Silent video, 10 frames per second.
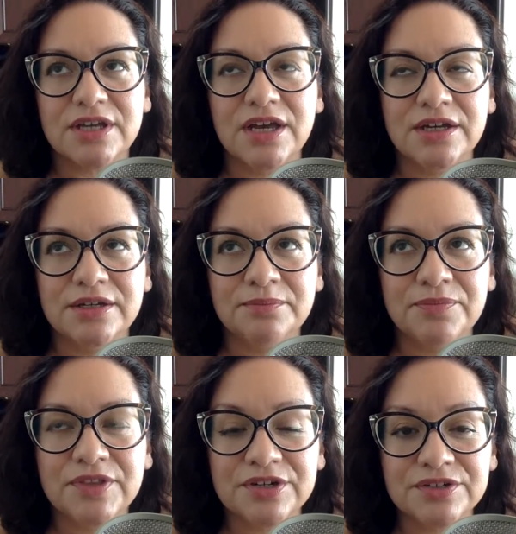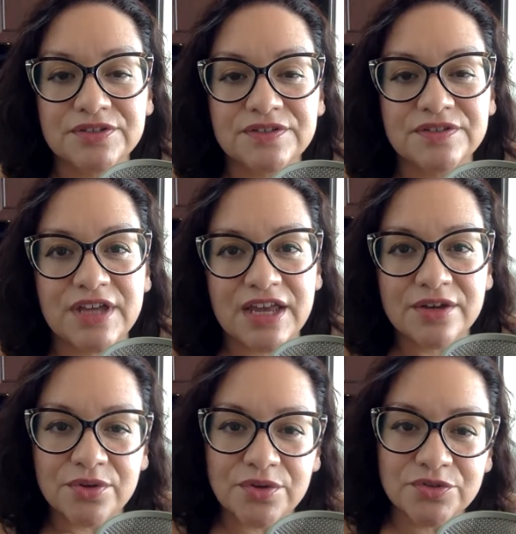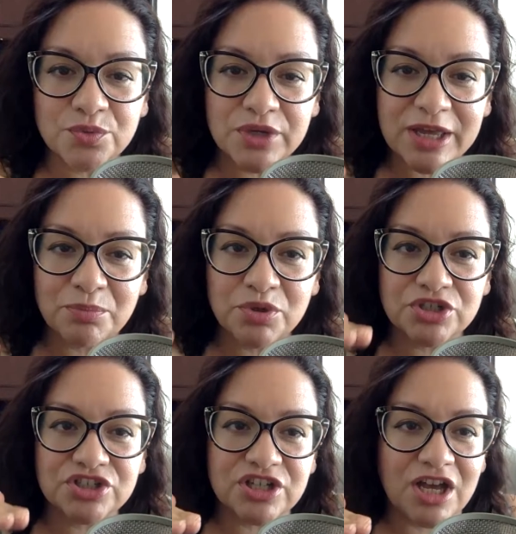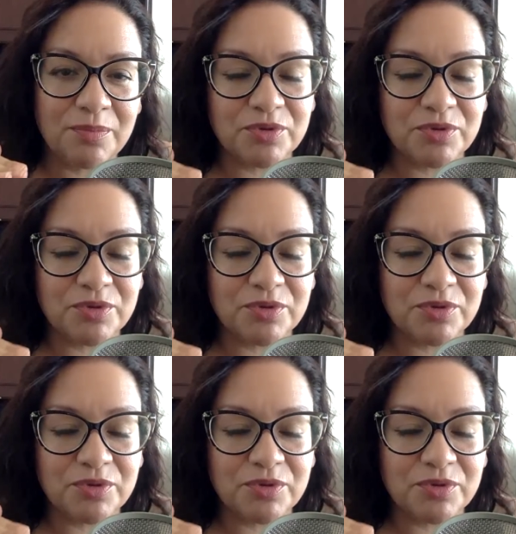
Their scales will get pushed up.